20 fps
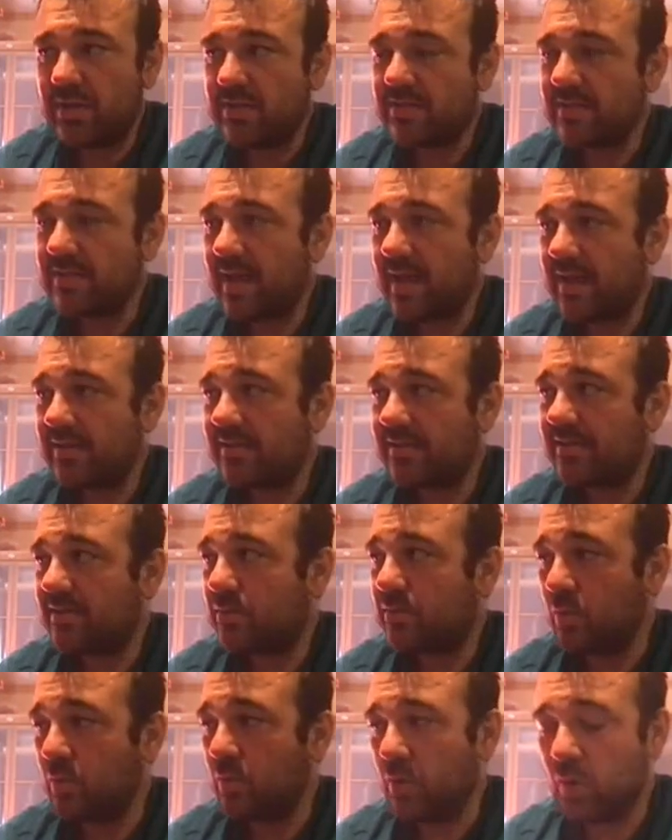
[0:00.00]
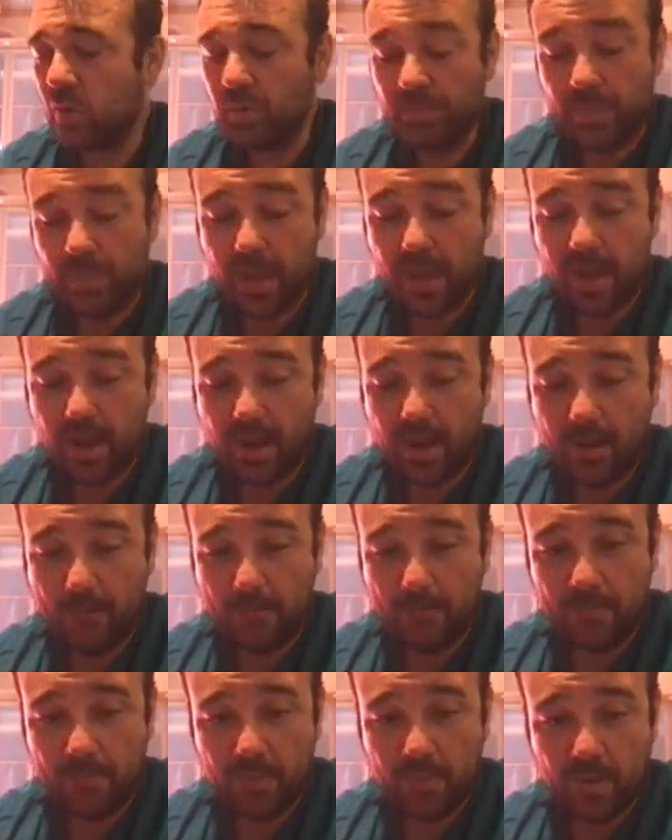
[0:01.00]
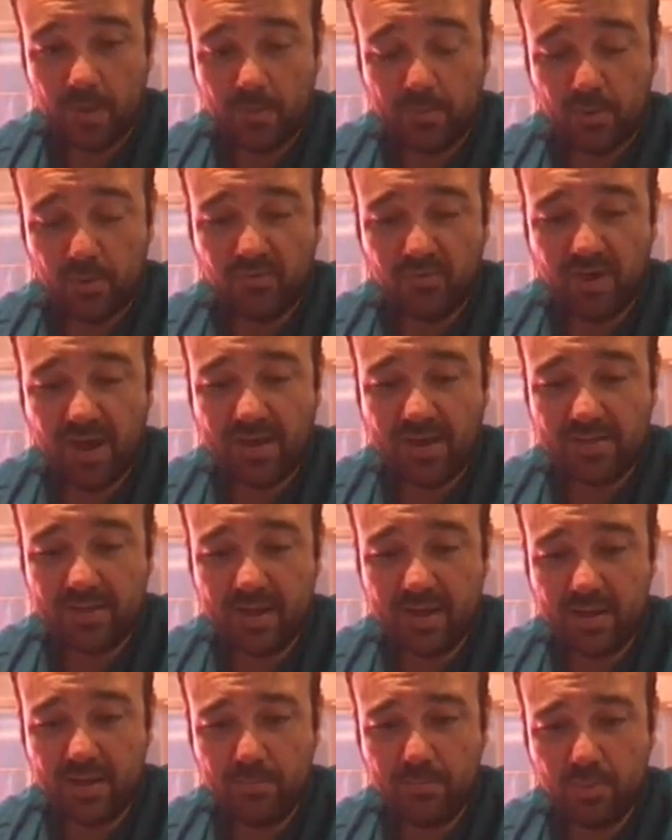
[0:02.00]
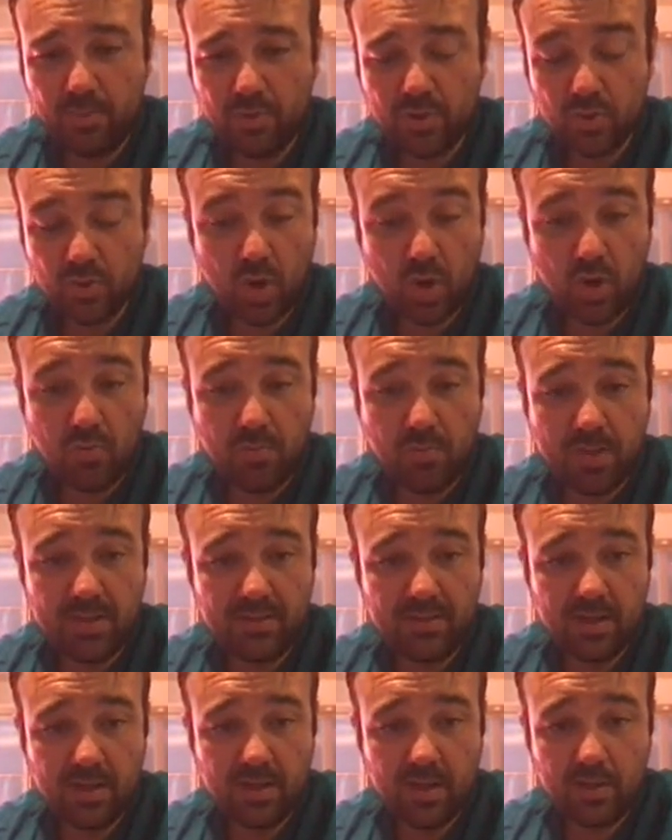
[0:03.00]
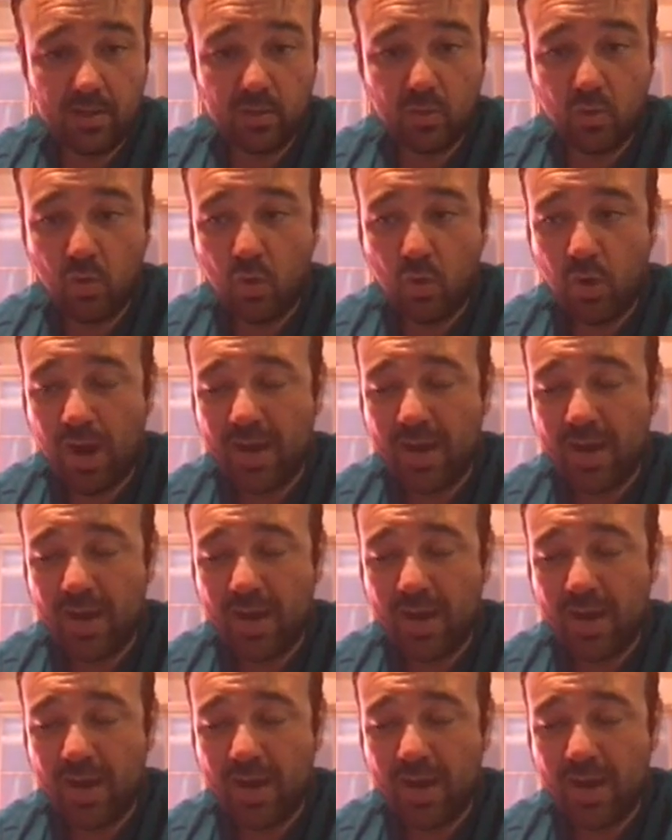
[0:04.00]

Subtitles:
is tasked to provide inputs to a committee to